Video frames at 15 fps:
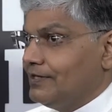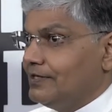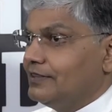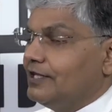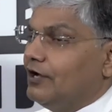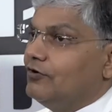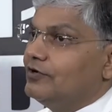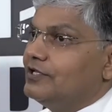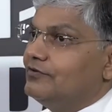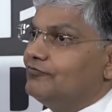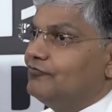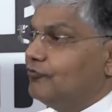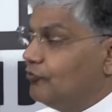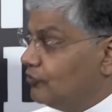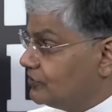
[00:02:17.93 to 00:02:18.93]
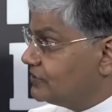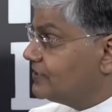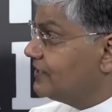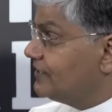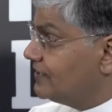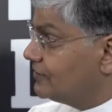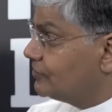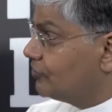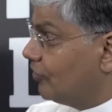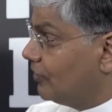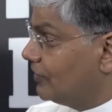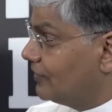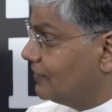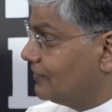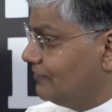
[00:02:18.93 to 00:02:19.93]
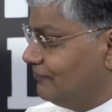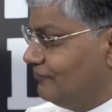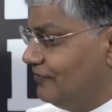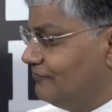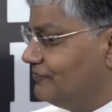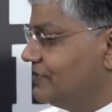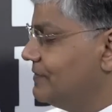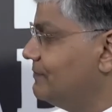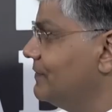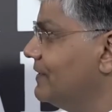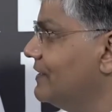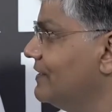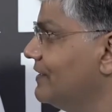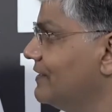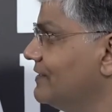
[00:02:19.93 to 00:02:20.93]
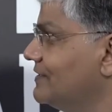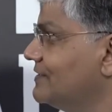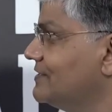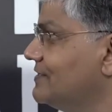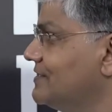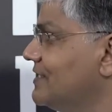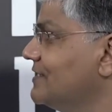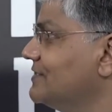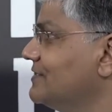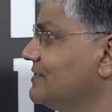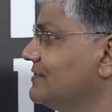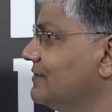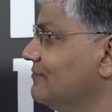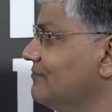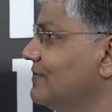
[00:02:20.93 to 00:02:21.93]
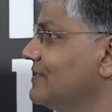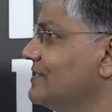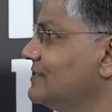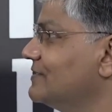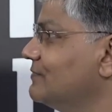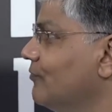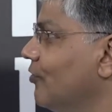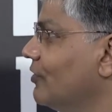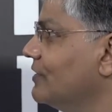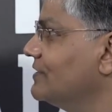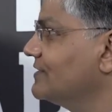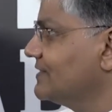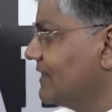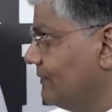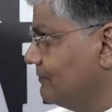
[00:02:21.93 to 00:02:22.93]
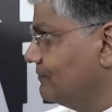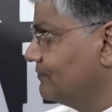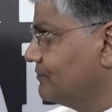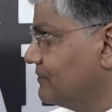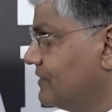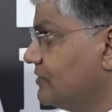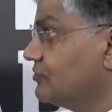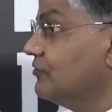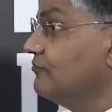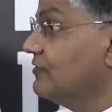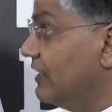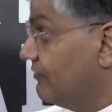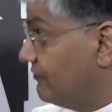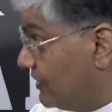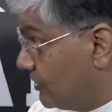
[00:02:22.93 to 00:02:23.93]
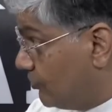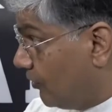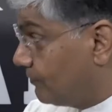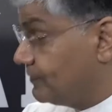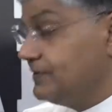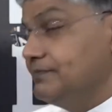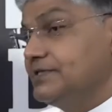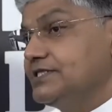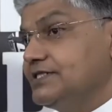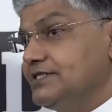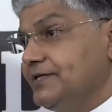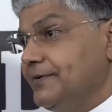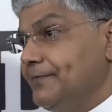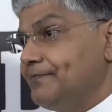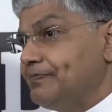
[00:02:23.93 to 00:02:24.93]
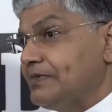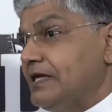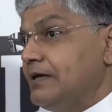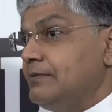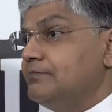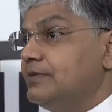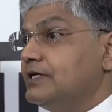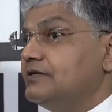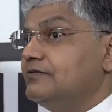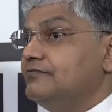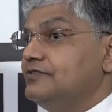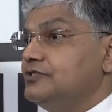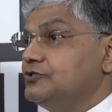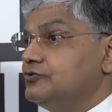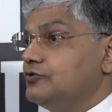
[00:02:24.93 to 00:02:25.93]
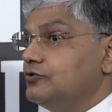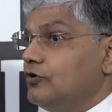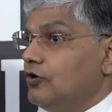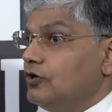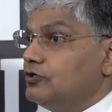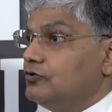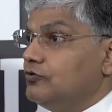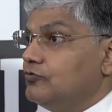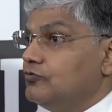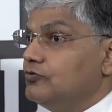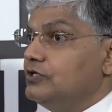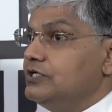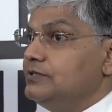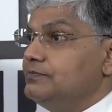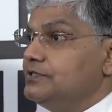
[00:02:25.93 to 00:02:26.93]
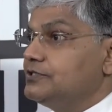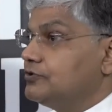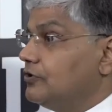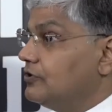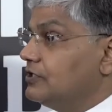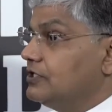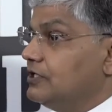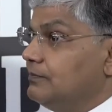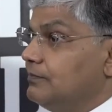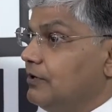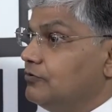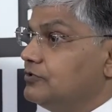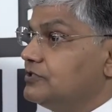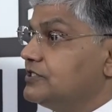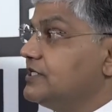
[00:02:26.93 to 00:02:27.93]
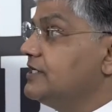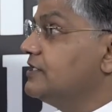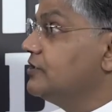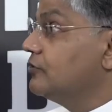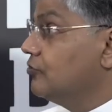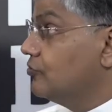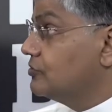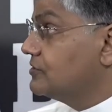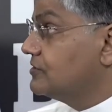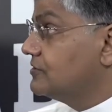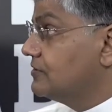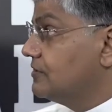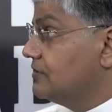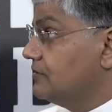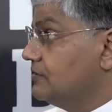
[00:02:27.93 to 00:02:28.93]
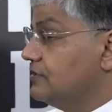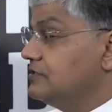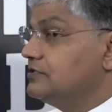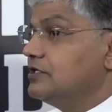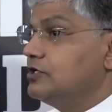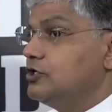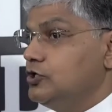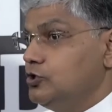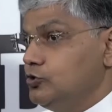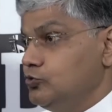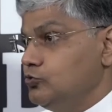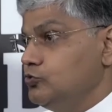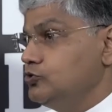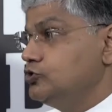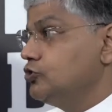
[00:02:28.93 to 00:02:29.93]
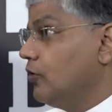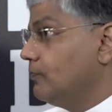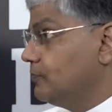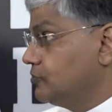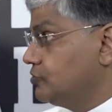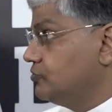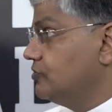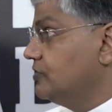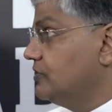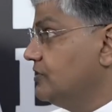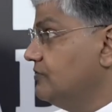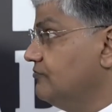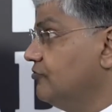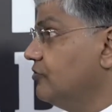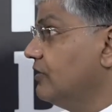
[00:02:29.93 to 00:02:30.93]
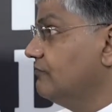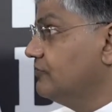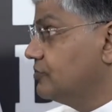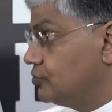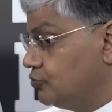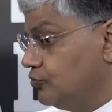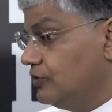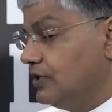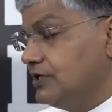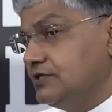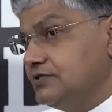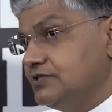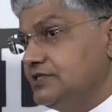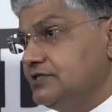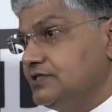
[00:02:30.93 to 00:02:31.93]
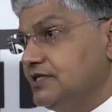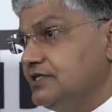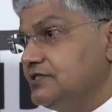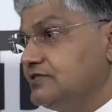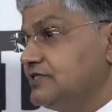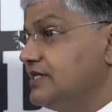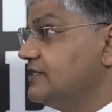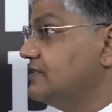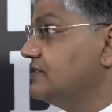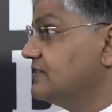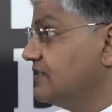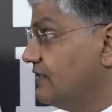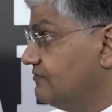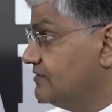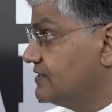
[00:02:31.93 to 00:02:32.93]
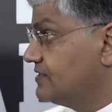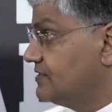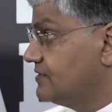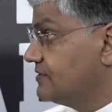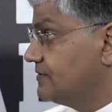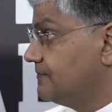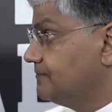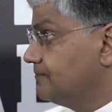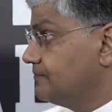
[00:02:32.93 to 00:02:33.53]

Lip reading: Now in $4 trillion, 50 billion is just a very small sum. So we are very optimistic. But we should not only be talking about trade in goods. There is a huge opportunity for our two countries in trade in services.